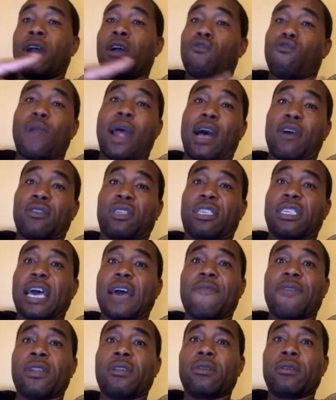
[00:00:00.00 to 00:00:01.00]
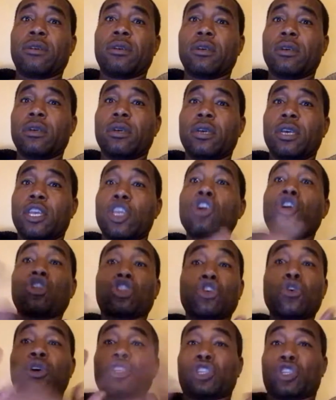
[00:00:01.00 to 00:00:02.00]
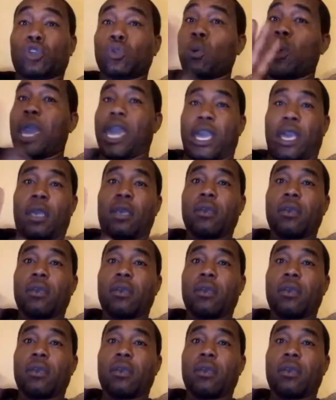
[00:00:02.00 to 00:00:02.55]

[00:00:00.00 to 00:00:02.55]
Round 7, you can do a swing.